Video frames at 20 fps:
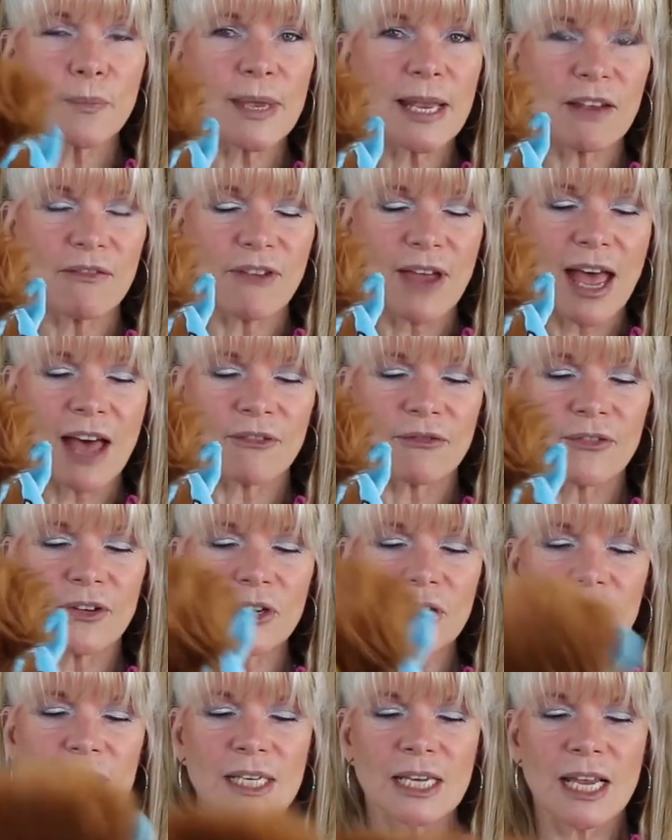bit of
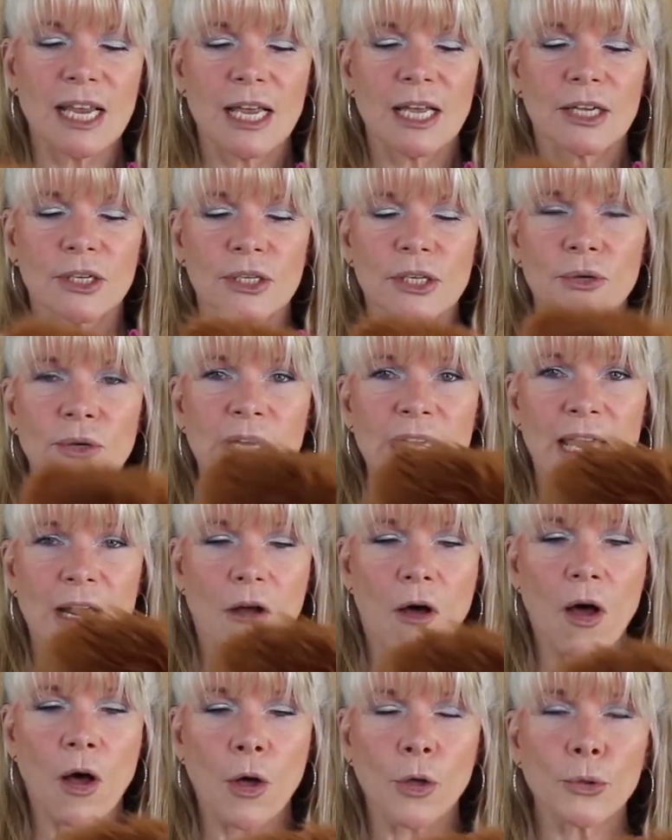effort to
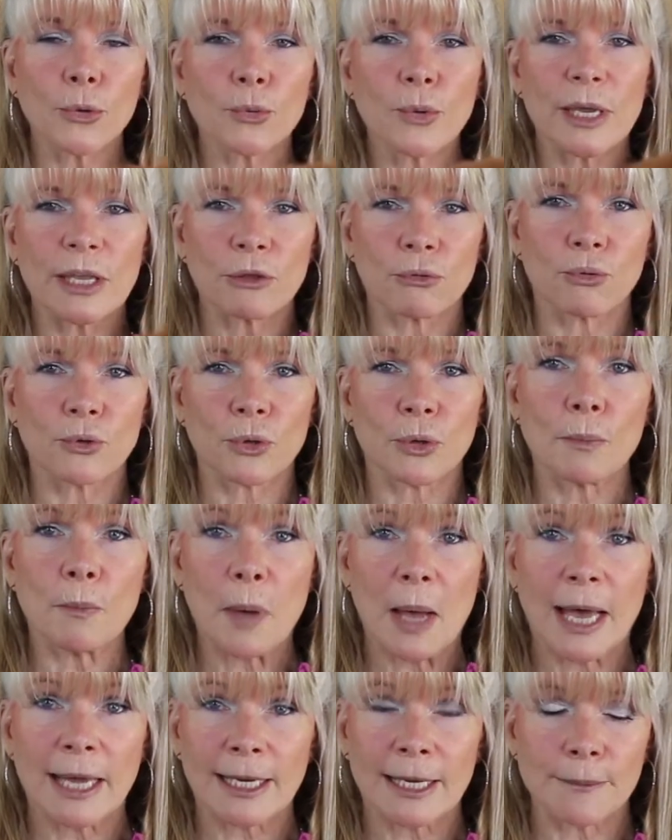get all the way through the
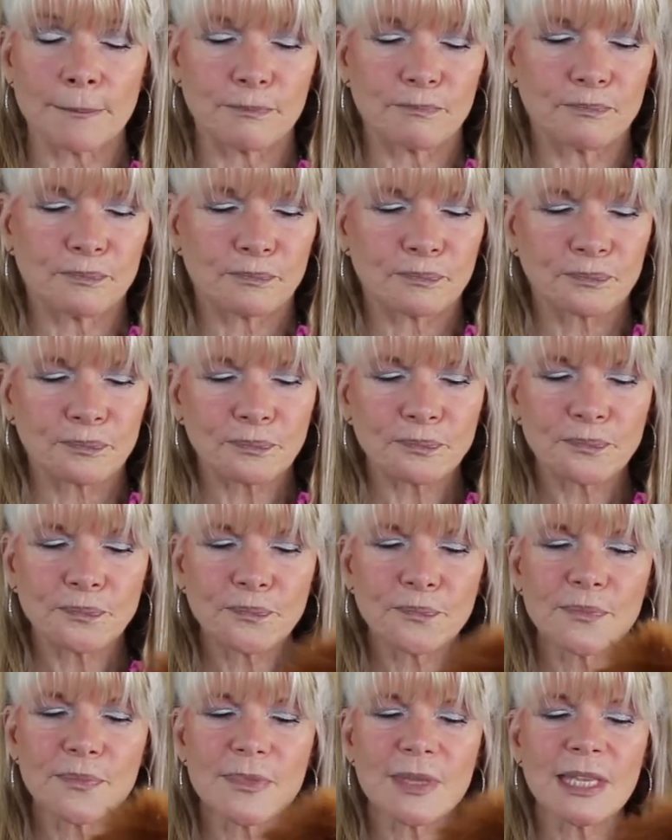body.
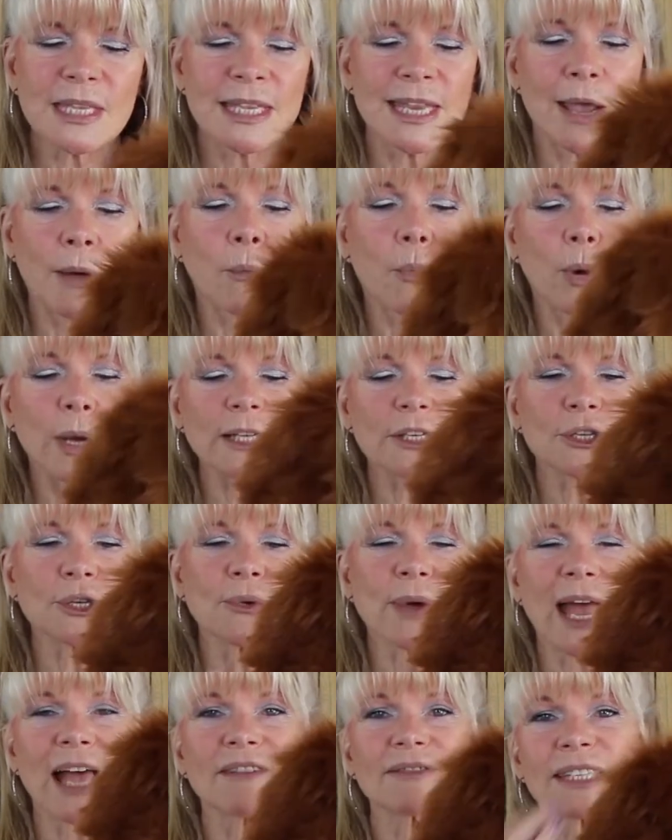Now, once
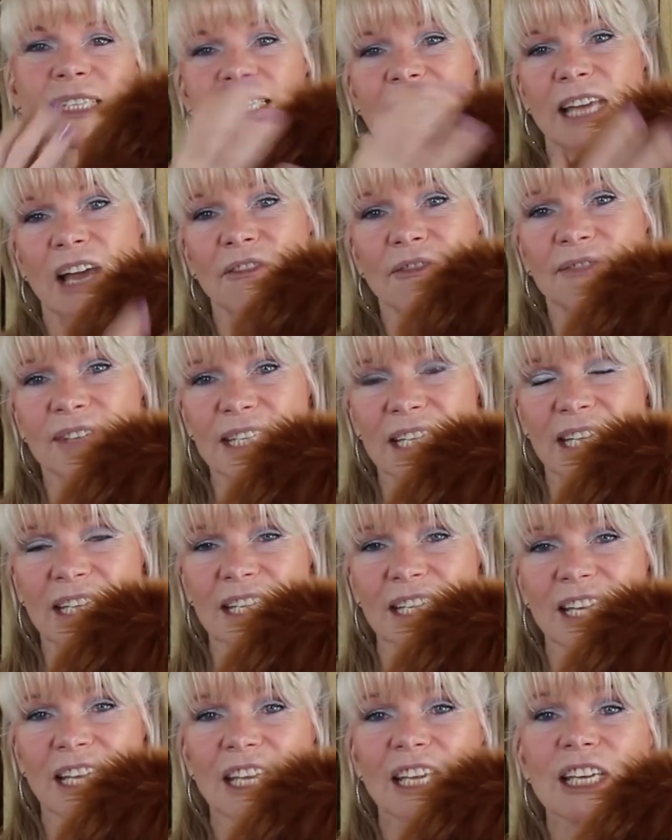you have stuffed
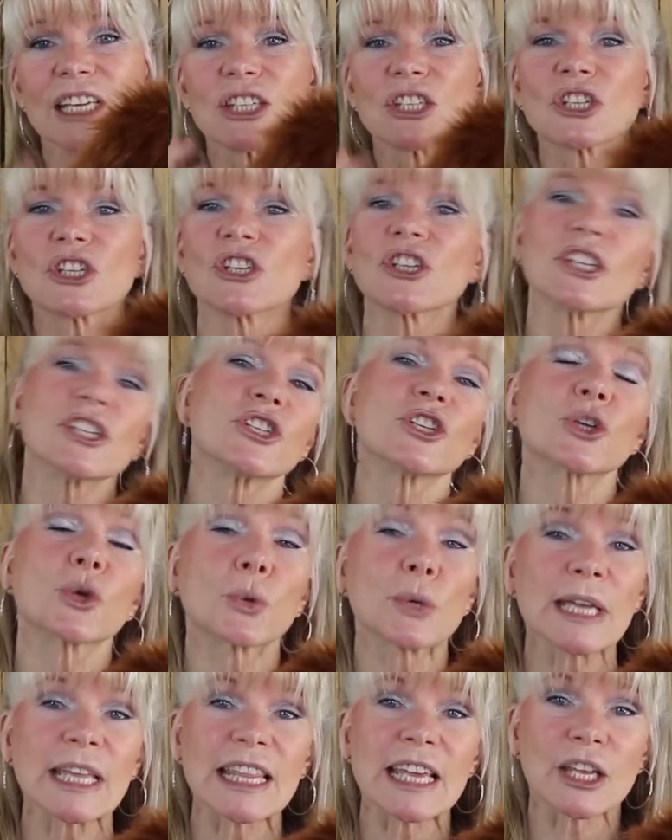it to the
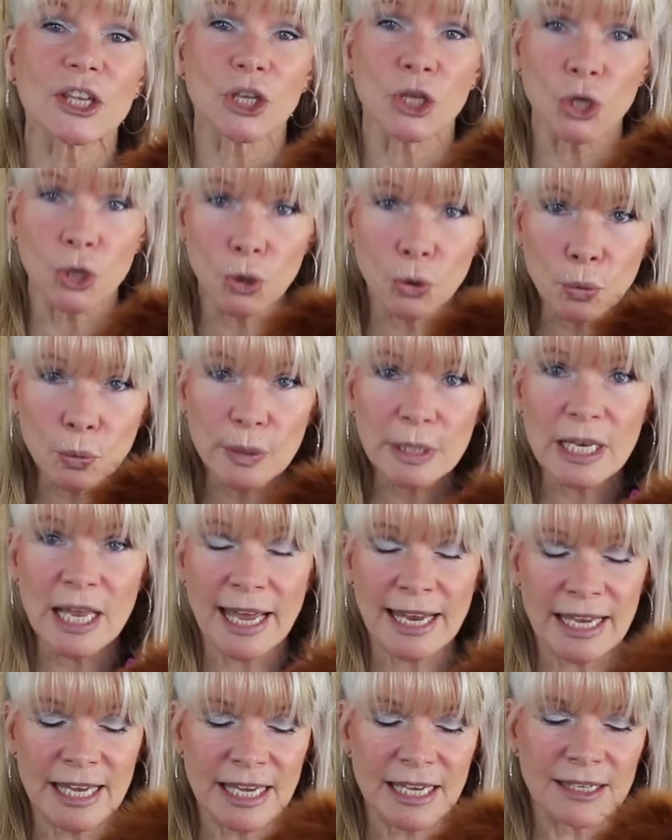degree that you would
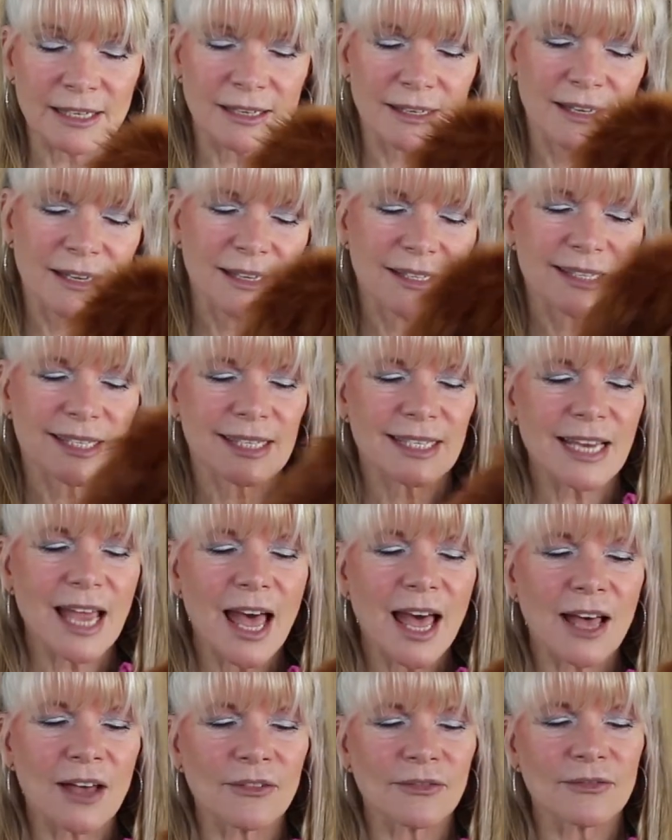like it
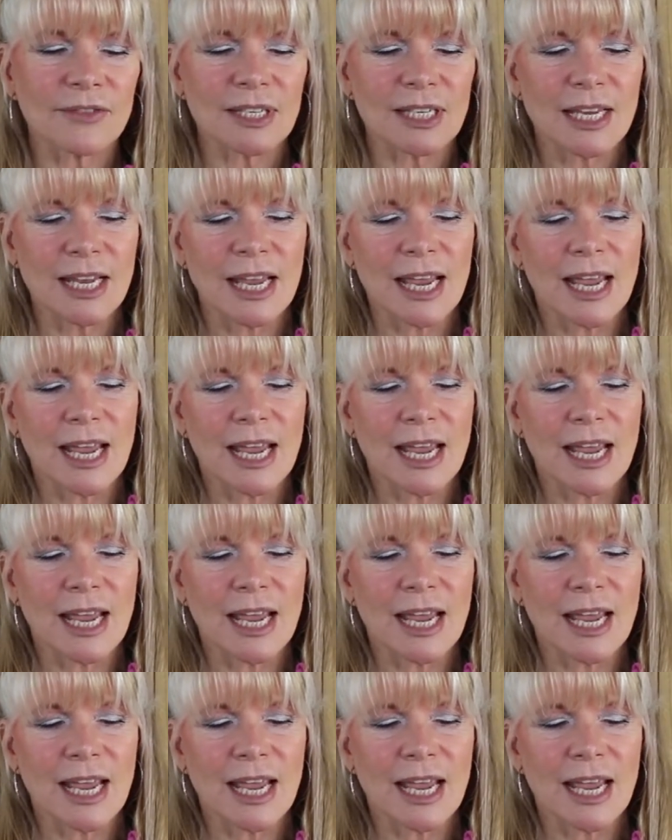stuffed,